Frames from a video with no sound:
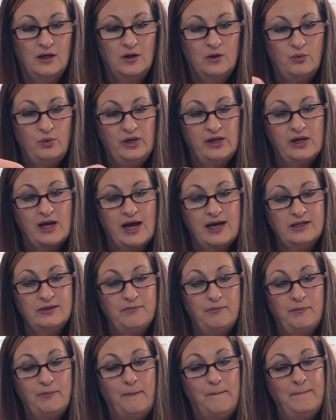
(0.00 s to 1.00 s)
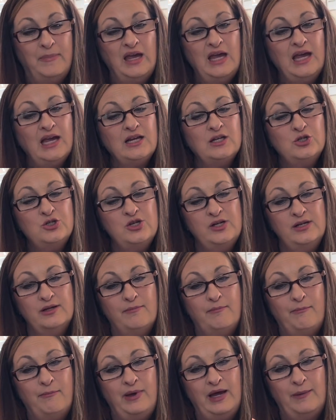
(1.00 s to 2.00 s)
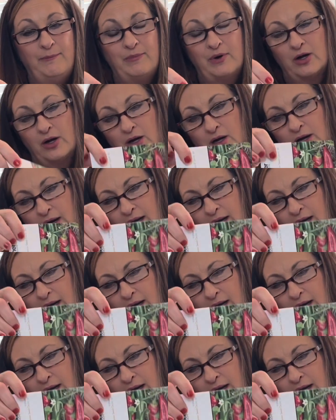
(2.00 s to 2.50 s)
We got Big Jim pepper,